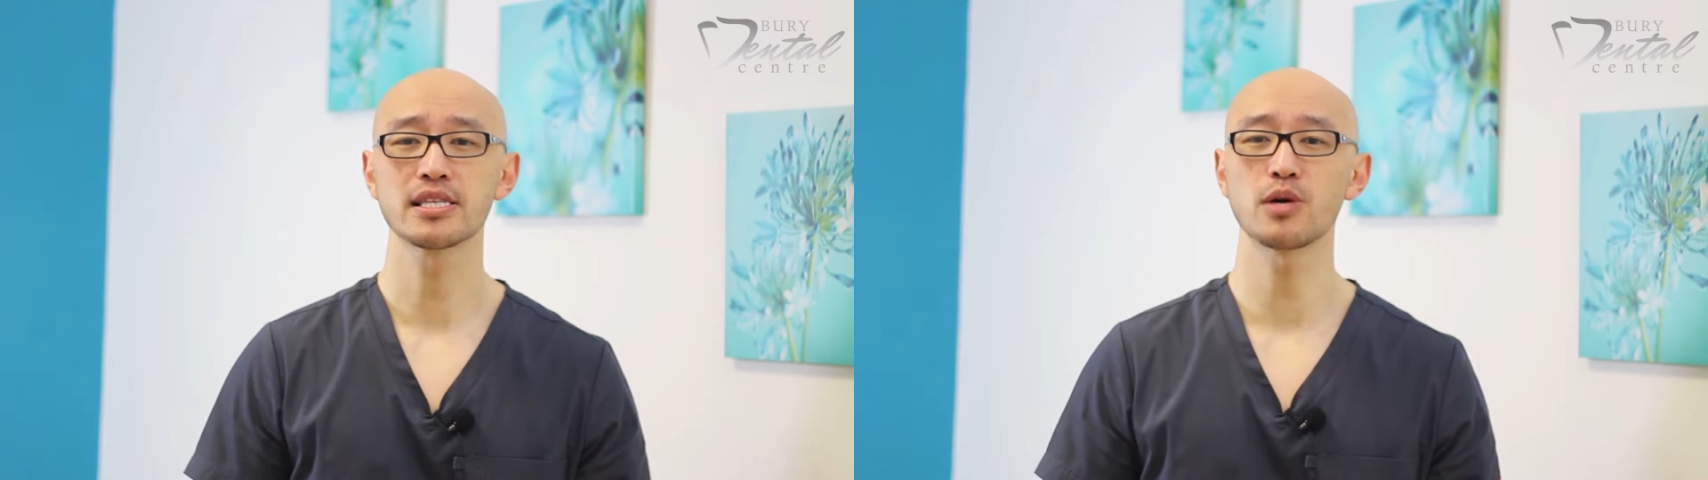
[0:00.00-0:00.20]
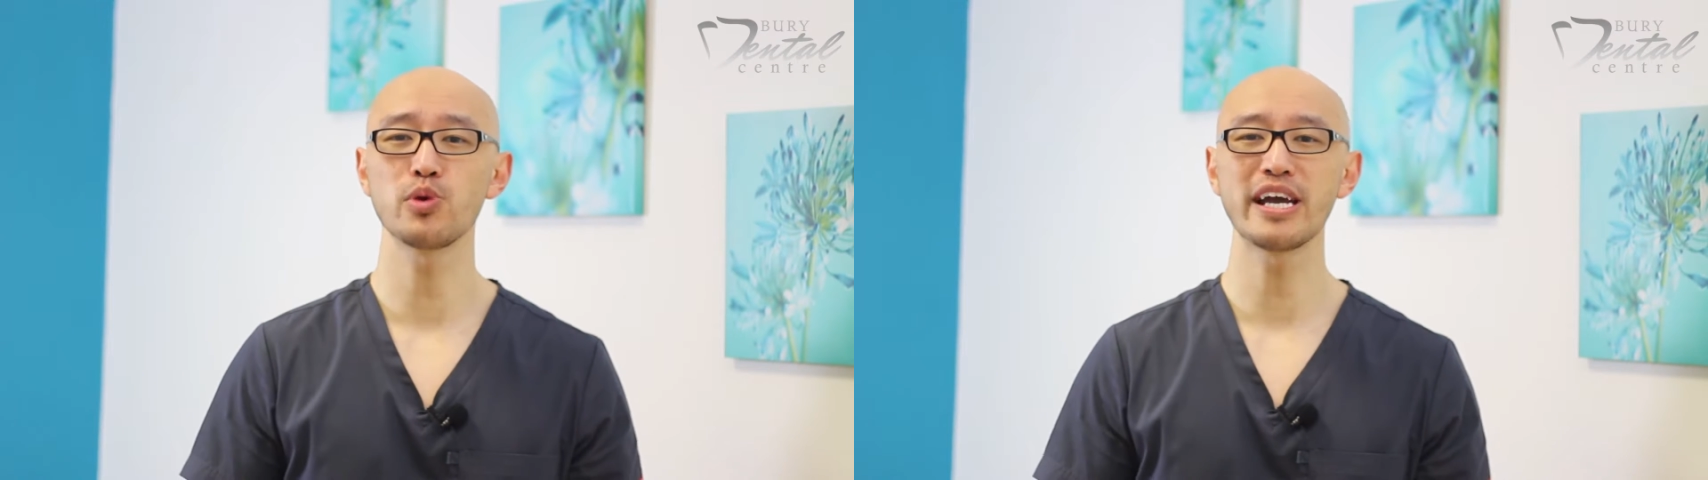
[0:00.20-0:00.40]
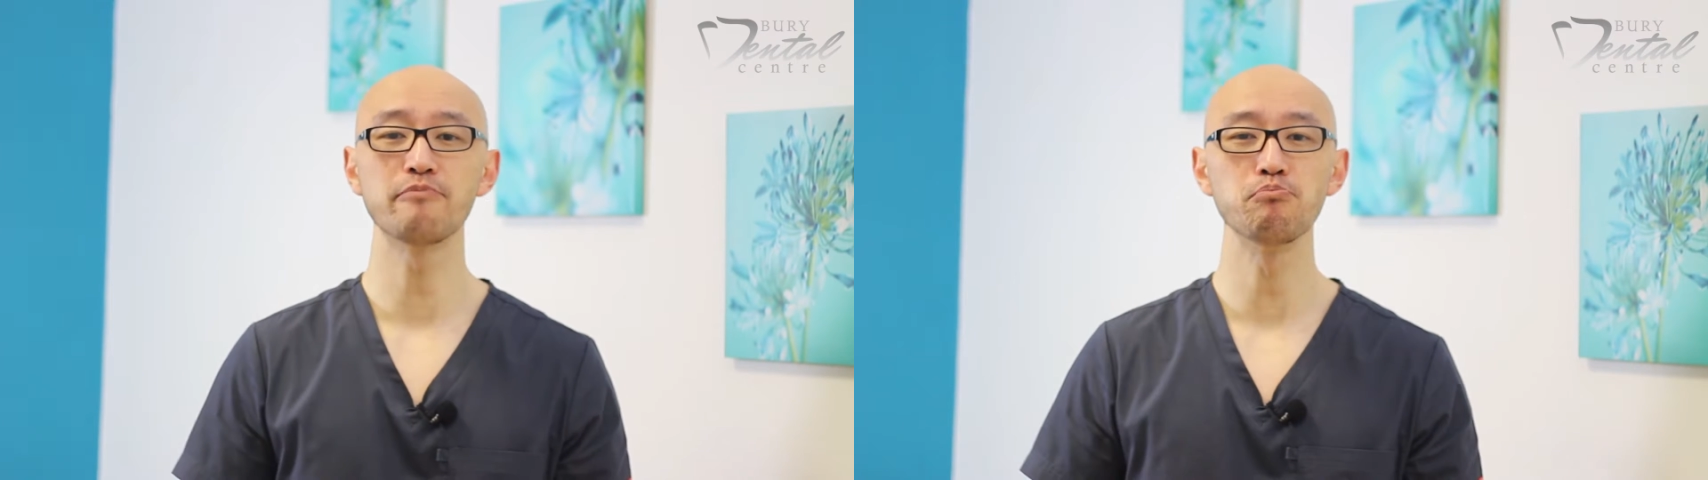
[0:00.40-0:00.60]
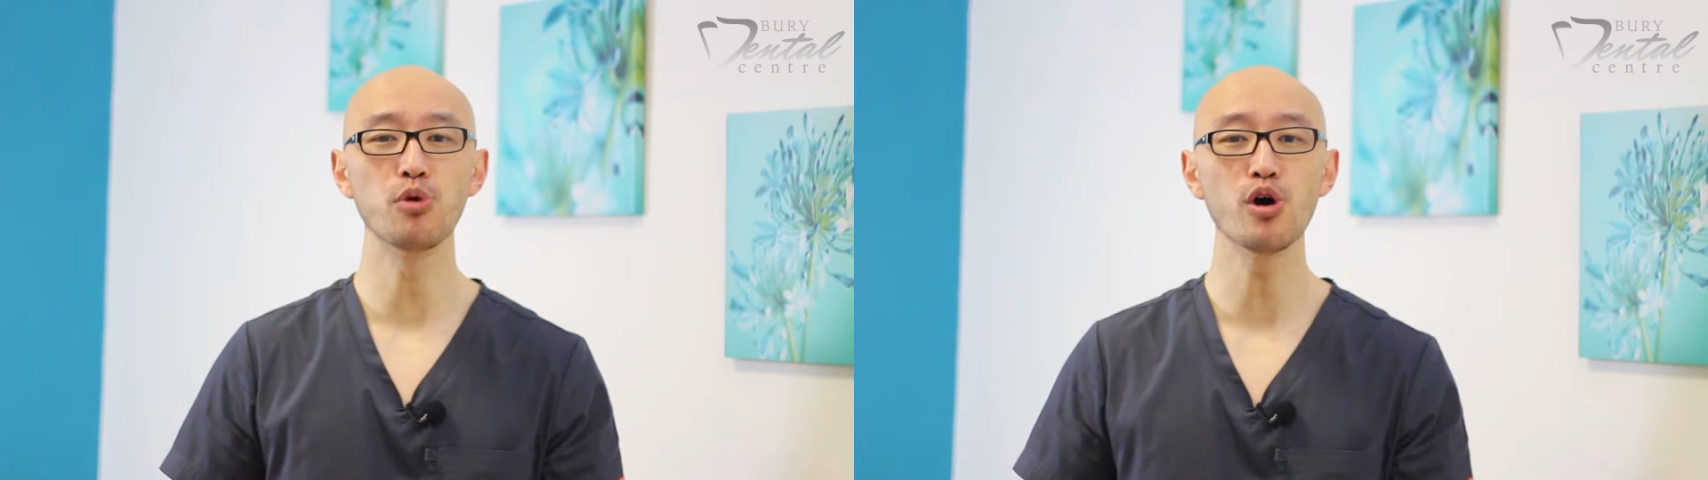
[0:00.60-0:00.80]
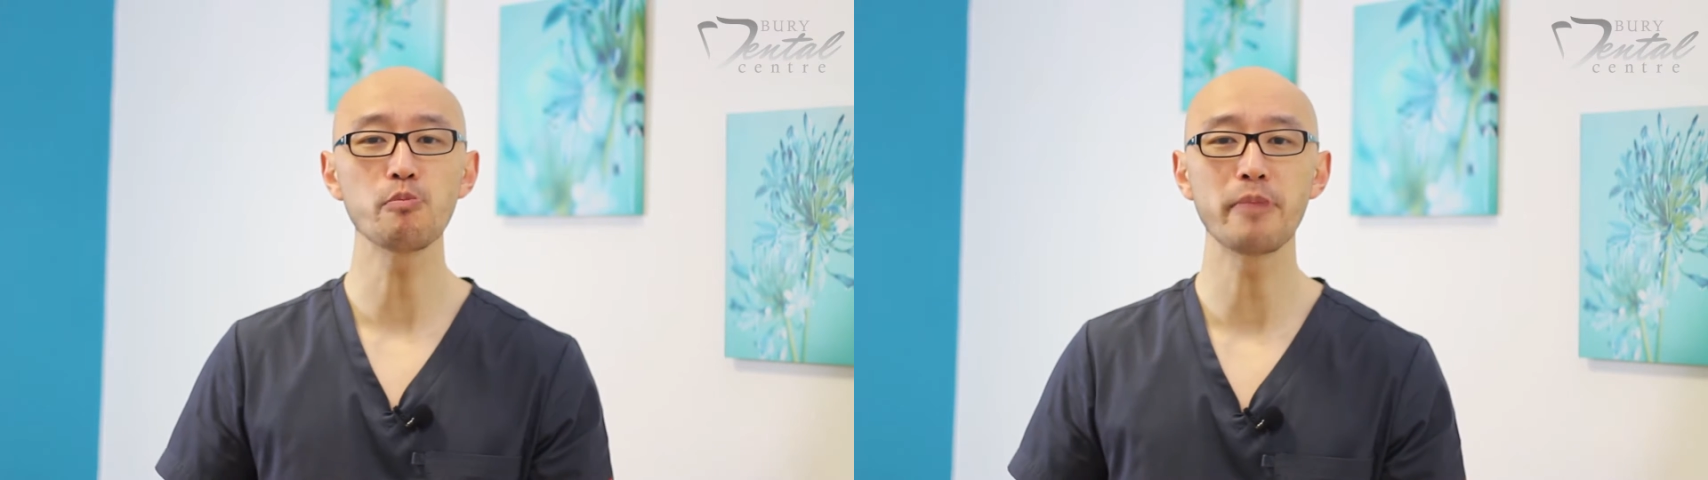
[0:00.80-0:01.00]
that we have
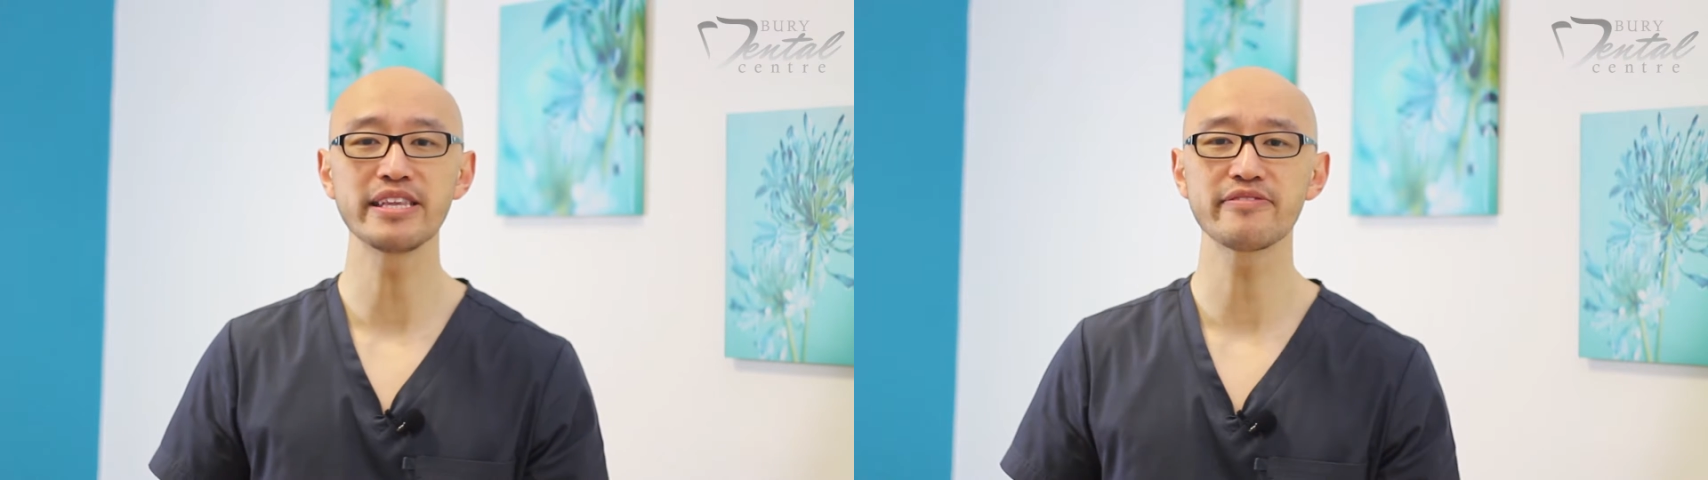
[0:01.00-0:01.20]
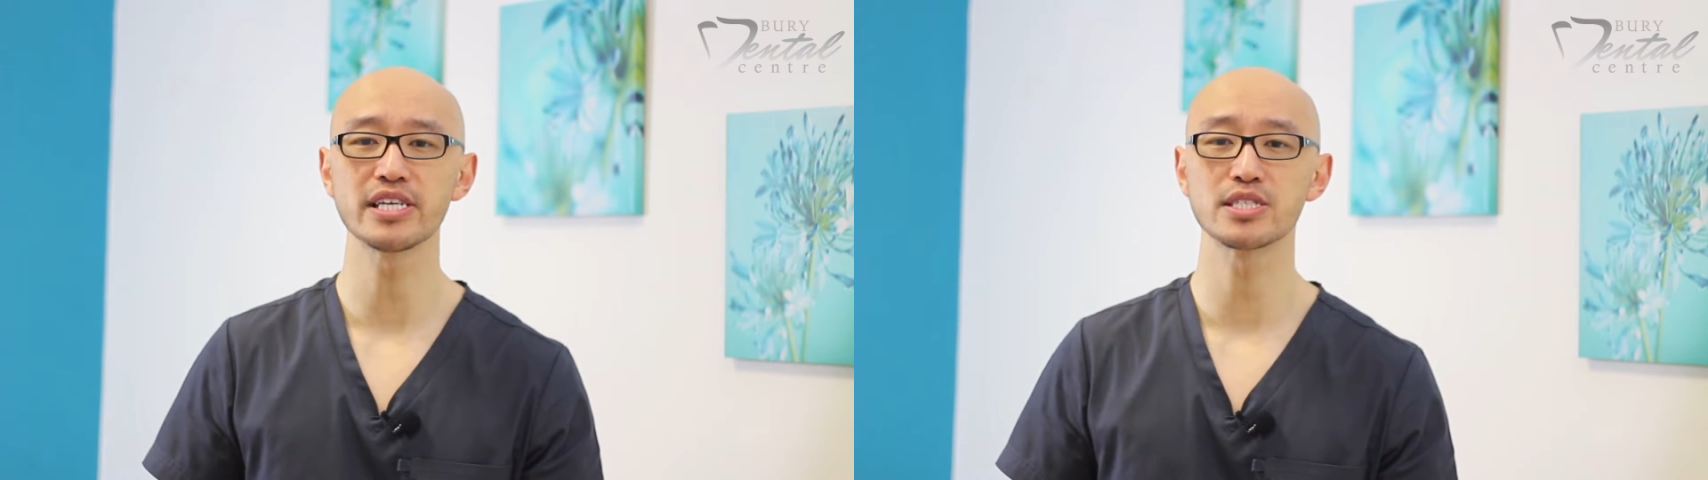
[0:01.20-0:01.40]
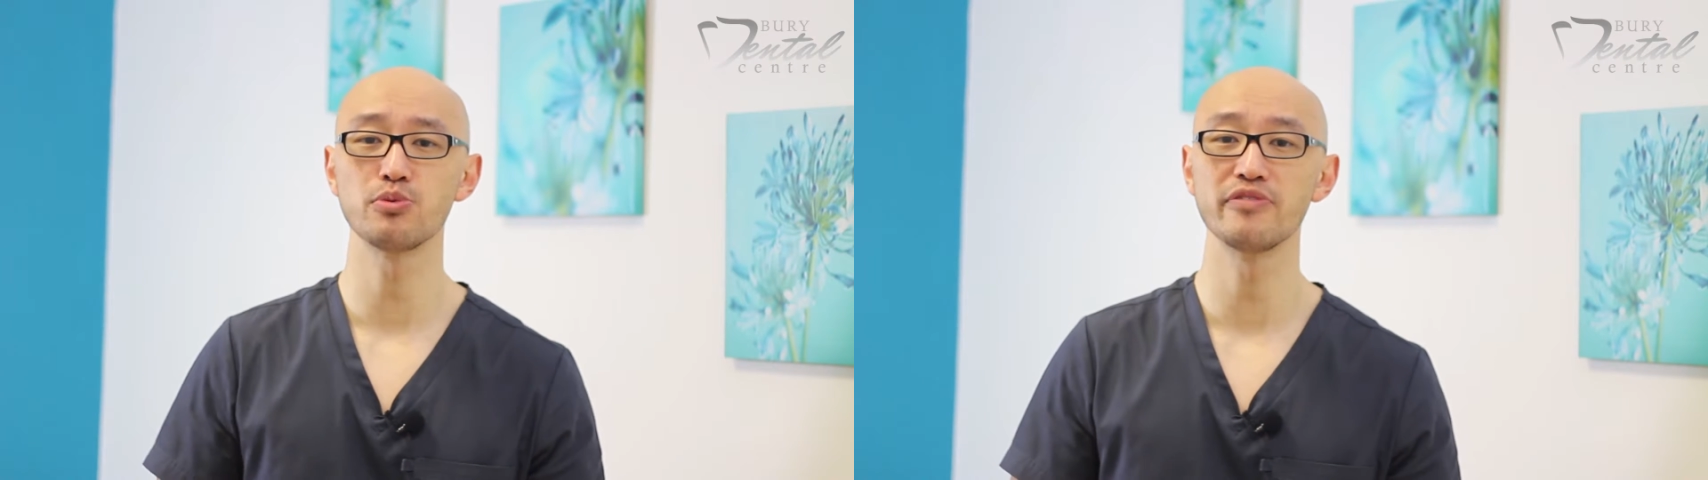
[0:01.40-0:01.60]
more benefits